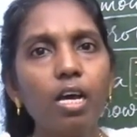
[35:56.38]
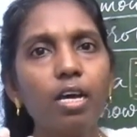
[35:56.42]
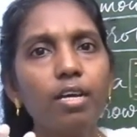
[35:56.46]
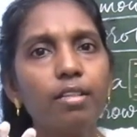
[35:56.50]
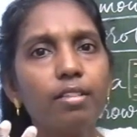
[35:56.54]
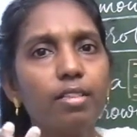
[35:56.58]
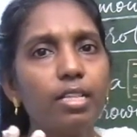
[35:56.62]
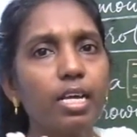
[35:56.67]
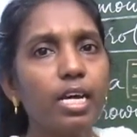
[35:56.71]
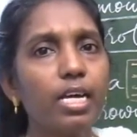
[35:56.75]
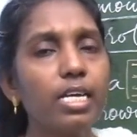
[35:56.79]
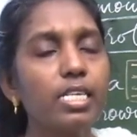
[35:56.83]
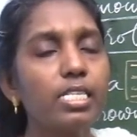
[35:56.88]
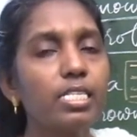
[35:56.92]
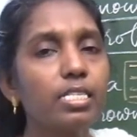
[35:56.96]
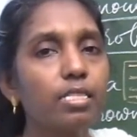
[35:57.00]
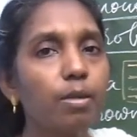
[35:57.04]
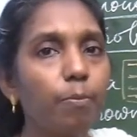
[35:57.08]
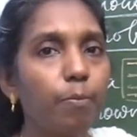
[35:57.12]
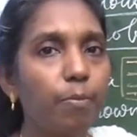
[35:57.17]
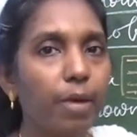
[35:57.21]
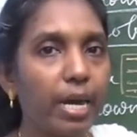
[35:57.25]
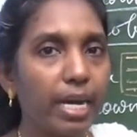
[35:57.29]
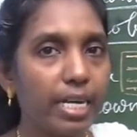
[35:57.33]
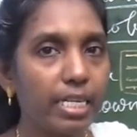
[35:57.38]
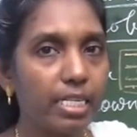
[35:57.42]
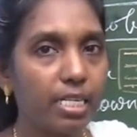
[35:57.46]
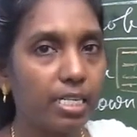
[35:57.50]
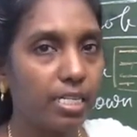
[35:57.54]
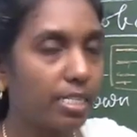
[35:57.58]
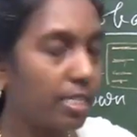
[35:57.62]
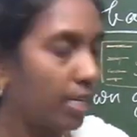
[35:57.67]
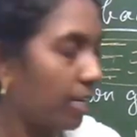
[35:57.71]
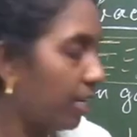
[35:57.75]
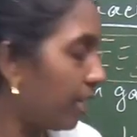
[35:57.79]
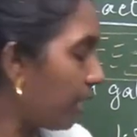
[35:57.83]
there is a binding
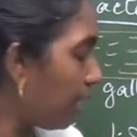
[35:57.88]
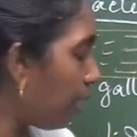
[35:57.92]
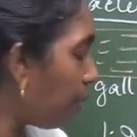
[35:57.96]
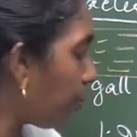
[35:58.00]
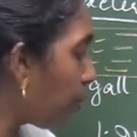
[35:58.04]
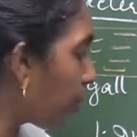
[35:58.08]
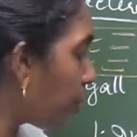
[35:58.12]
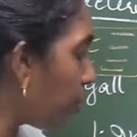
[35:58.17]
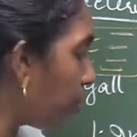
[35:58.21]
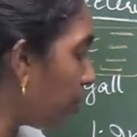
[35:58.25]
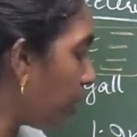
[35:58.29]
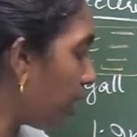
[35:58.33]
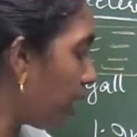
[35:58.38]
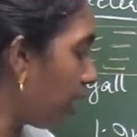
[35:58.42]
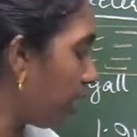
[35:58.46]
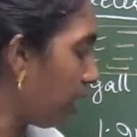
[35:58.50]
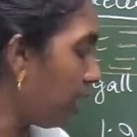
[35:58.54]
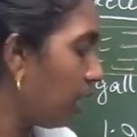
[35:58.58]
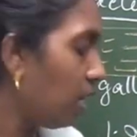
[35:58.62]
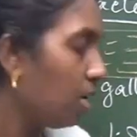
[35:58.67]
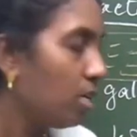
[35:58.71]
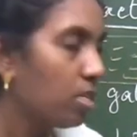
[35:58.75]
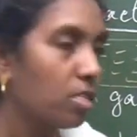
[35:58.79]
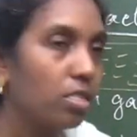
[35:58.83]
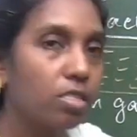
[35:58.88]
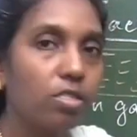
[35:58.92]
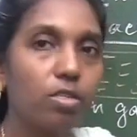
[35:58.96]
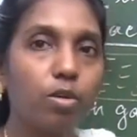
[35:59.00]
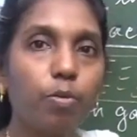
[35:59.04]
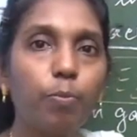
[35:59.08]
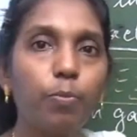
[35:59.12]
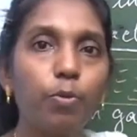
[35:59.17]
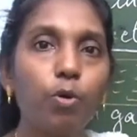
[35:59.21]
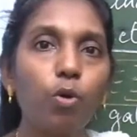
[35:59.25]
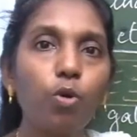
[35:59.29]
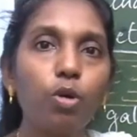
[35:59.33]
site. Here, protein.
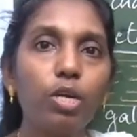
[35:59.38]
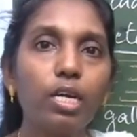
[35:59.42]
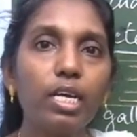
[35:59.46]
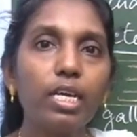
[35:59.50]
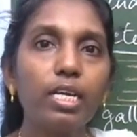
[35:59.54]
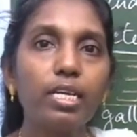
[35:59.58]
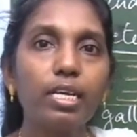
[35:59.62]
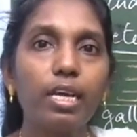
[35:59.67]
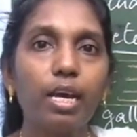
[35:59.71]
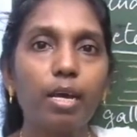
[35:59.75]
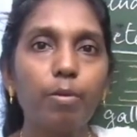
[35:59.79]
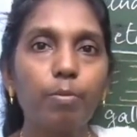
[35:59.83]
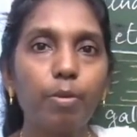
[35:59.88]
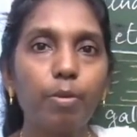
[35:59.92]
So, protein can